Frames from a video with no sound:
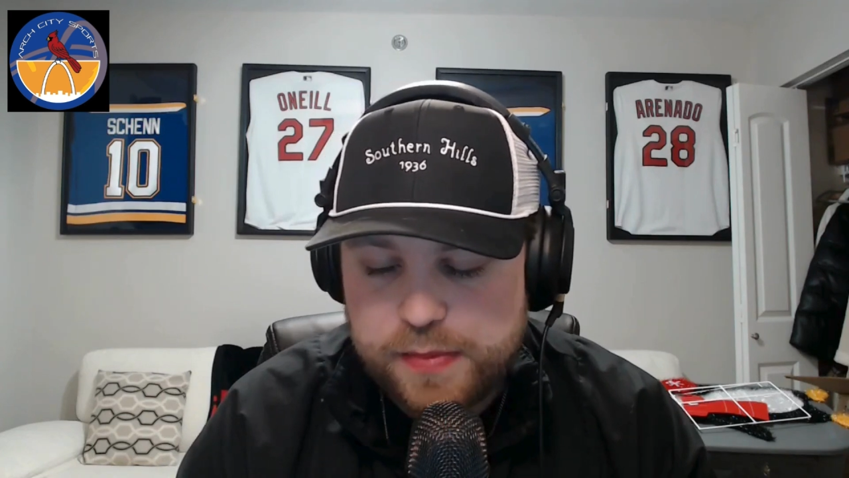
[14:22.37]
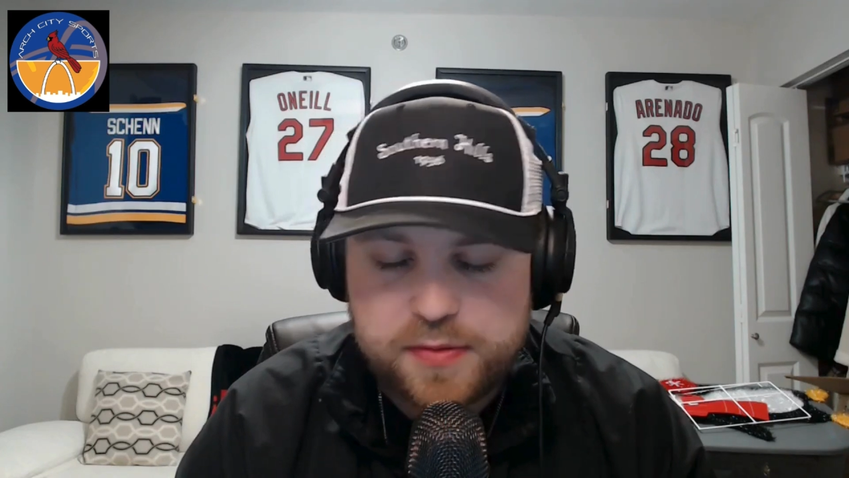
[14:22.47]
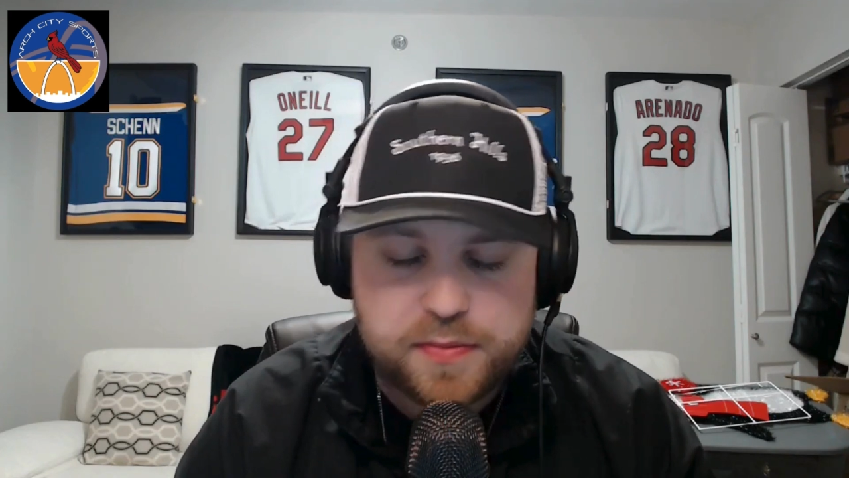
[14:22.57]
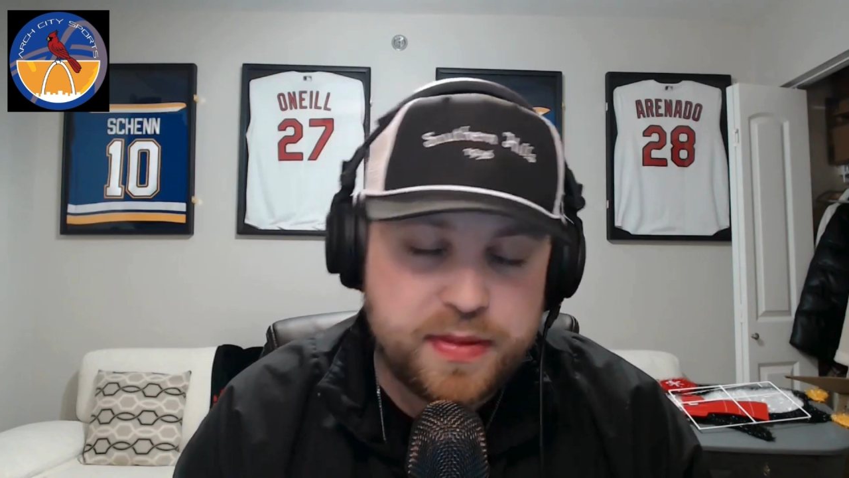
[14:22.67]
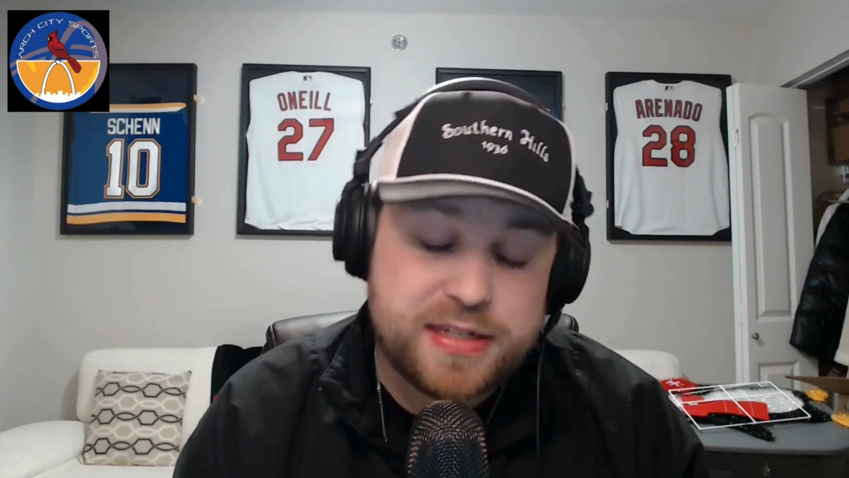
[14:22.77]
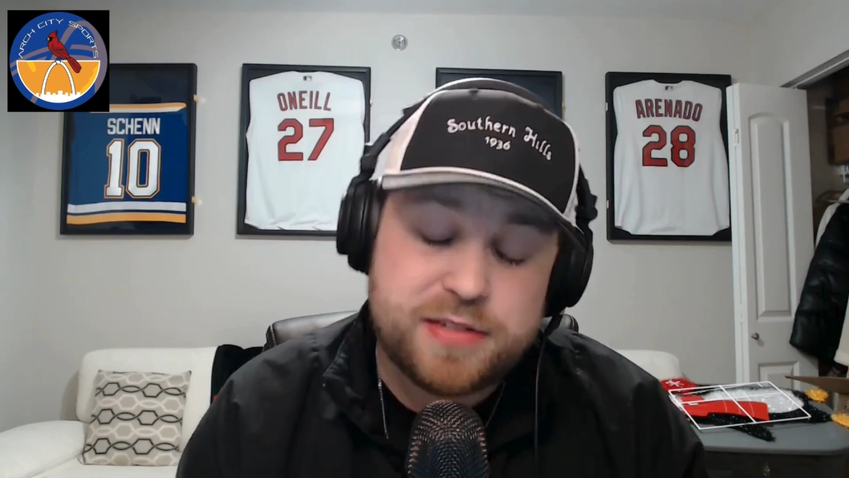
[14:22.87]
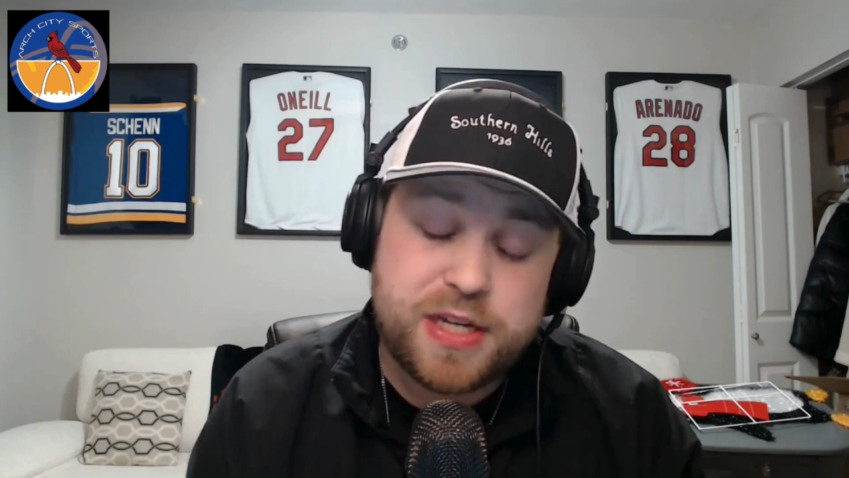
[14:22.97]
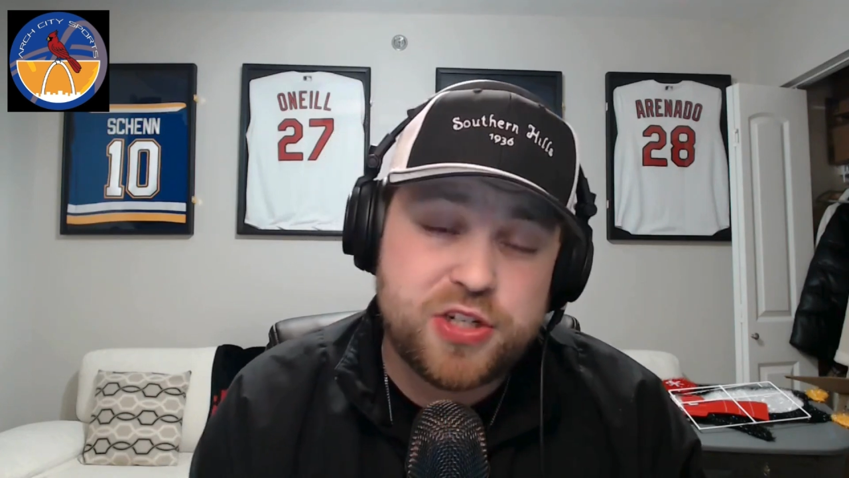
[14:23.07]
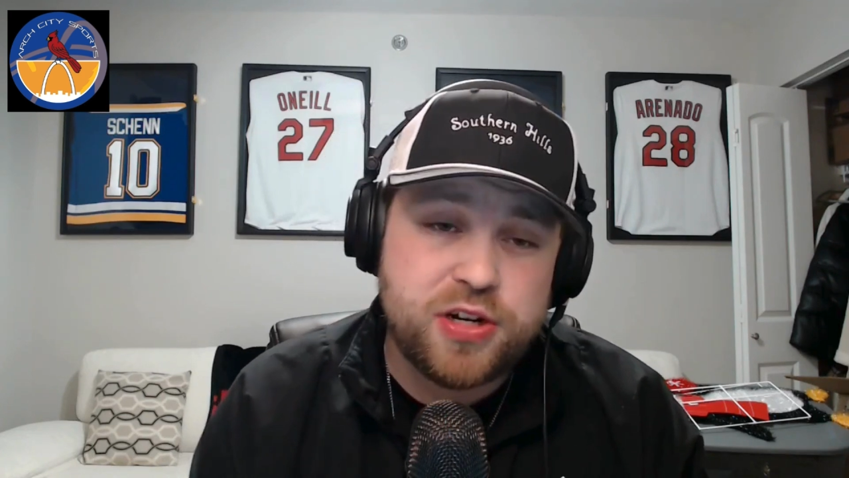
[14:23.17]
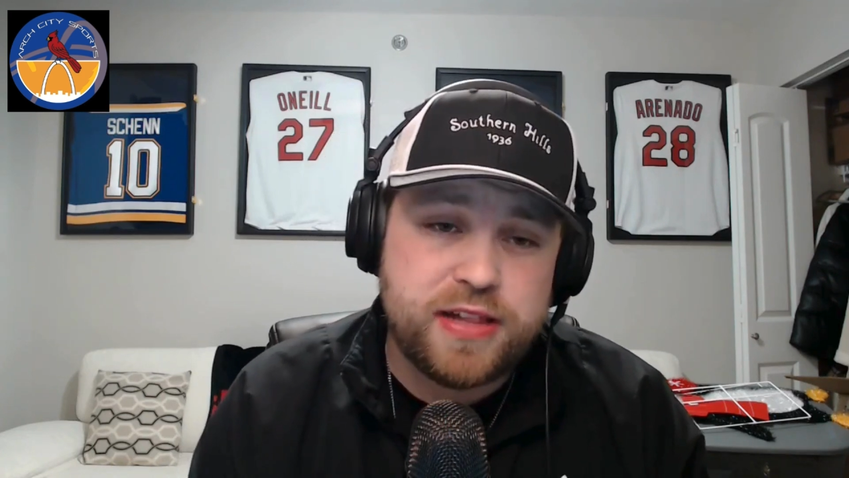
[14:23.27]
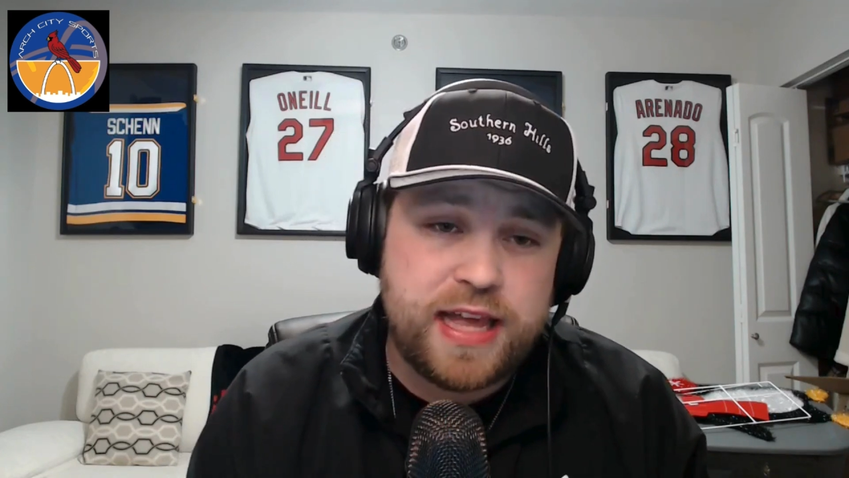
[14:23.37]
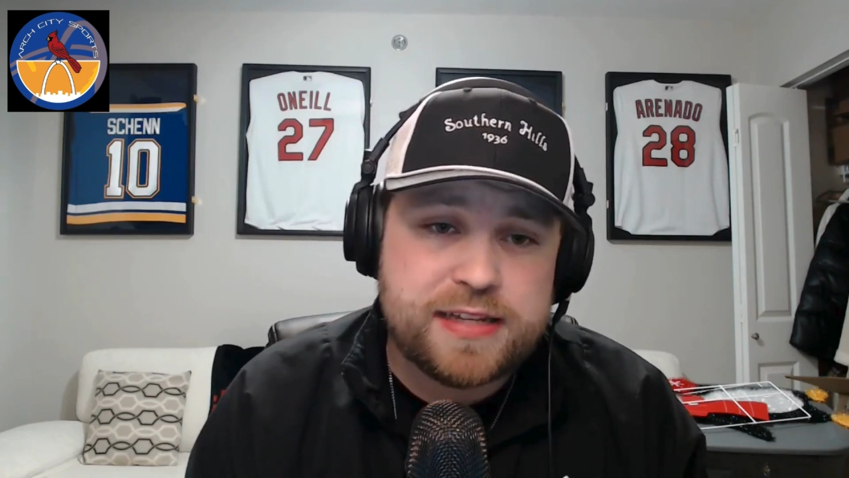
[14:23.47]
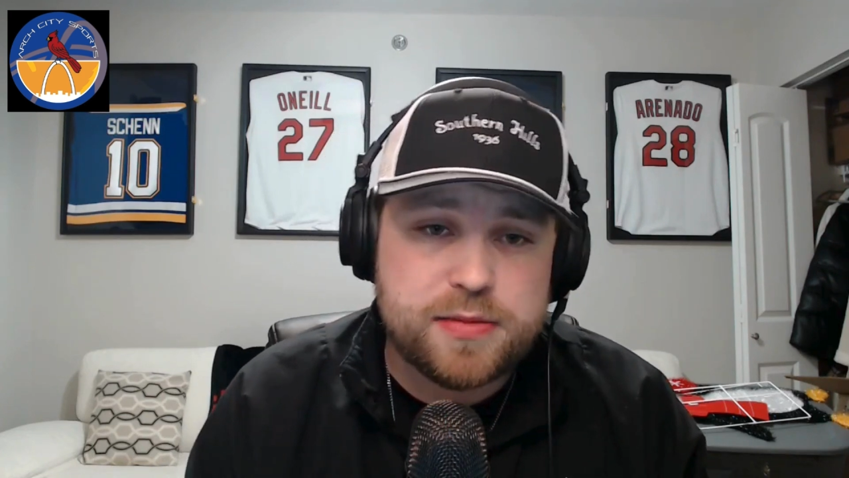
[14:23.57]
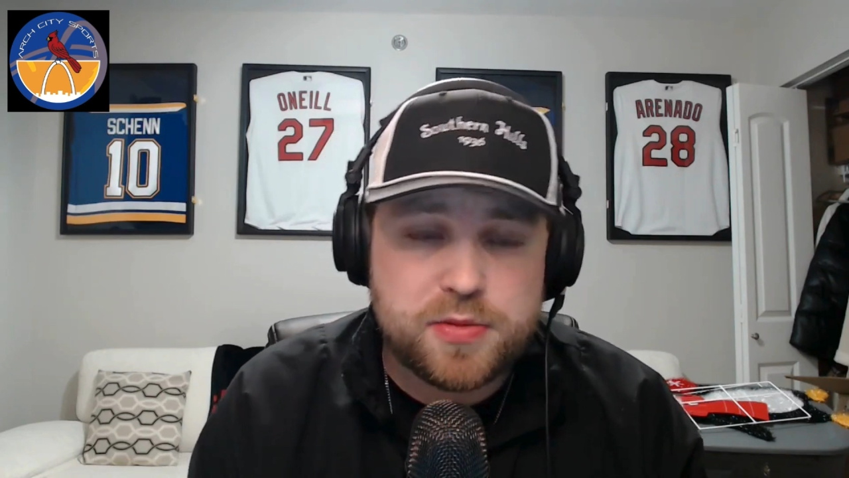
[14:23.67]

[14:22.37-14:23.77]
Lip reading: Make sure to like and